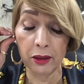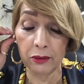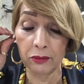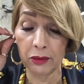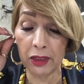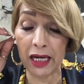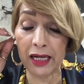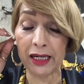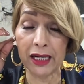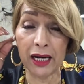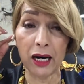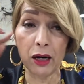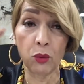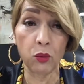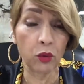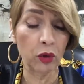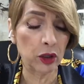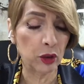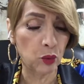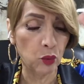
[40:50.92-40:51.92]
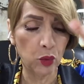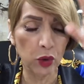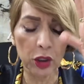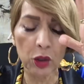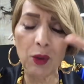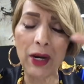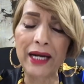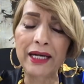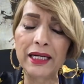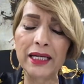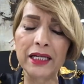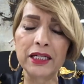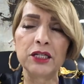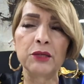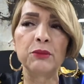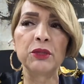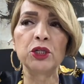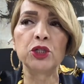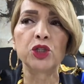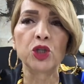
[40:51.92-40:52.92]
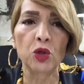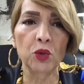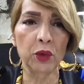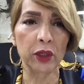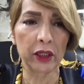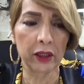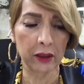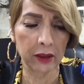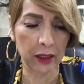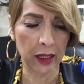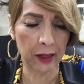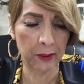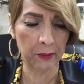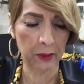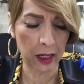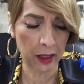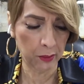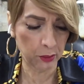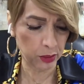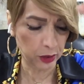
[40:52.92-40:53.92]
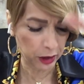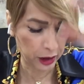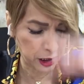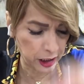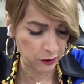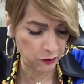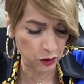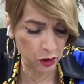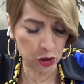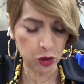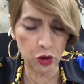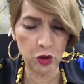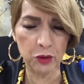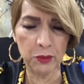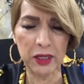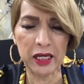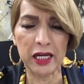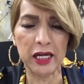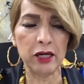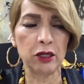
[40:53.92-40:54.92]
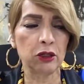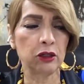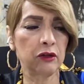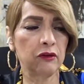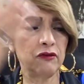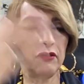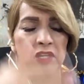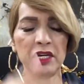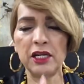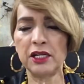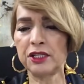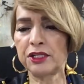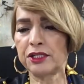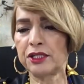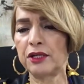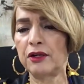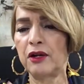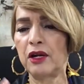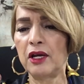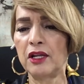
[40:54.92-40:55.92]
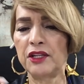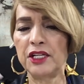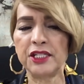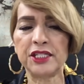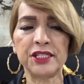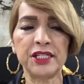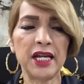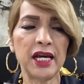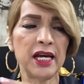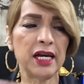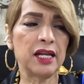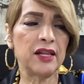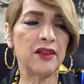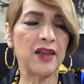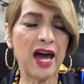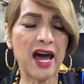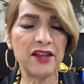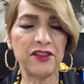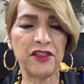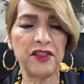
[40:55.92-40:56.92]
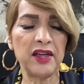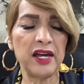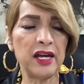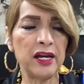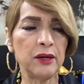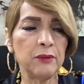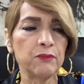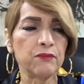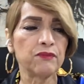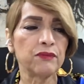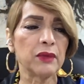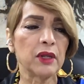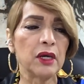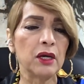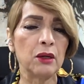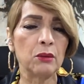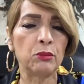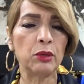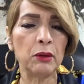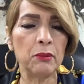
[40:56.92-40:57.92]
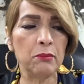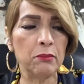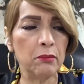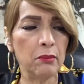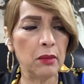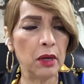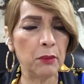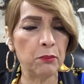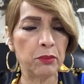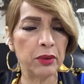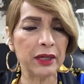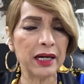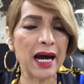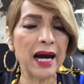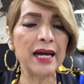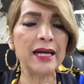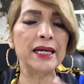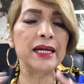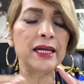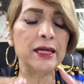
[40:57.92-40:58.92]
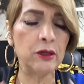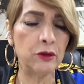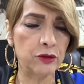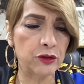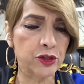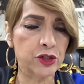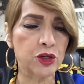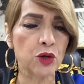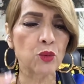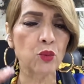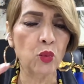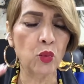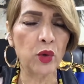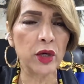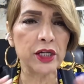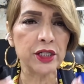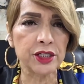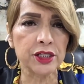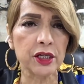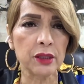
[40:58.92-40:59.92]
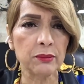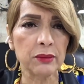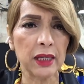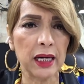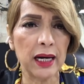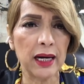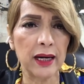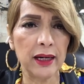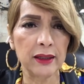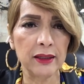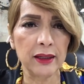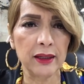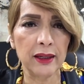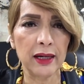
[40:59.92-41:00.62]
Like, uh, what, what do I need to be doing? I'm, I'm believing you to be healed of this and this thing and that thing. But, but I need some wisdom, God.